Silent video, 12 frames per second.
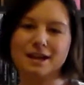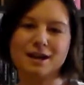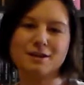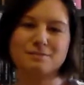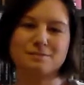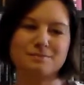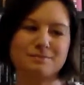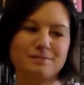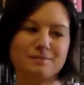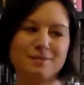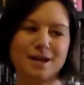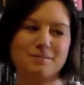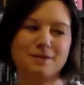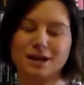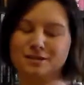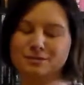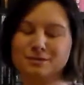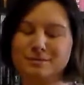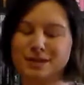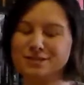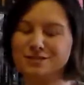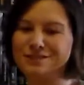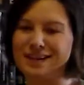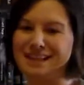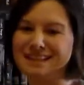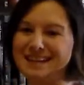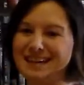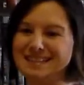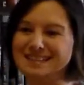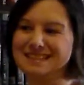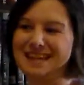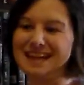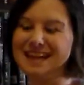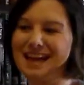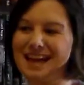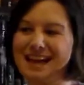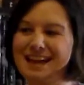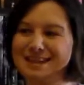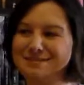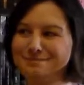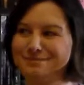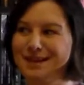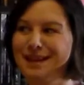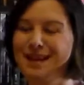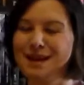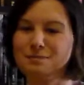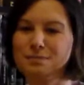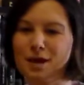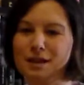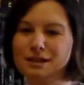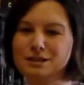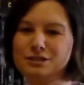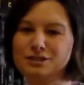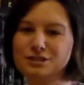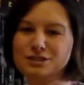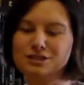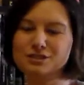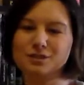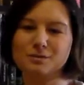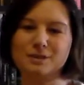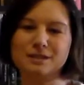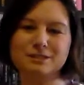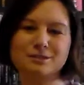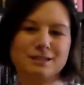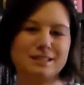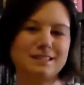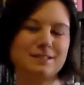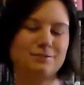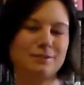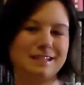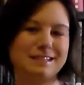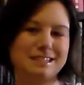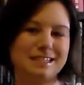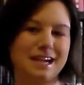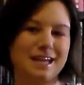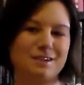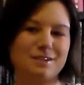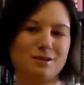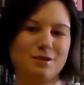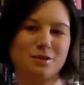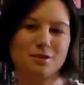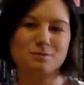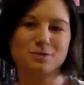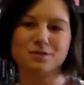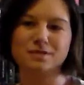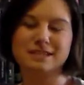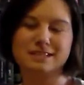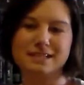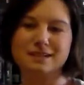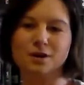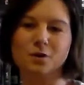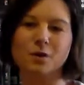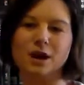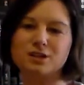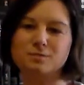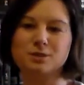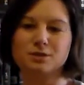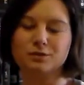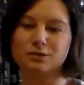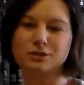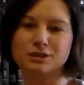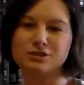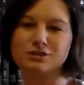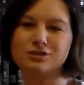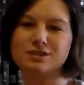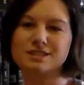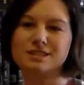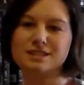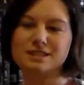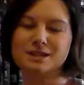Um, I'm not doing much for Valentine's Day. I'm probably just going to get some friends together and go to the movies and go watch Beautiful Creatures.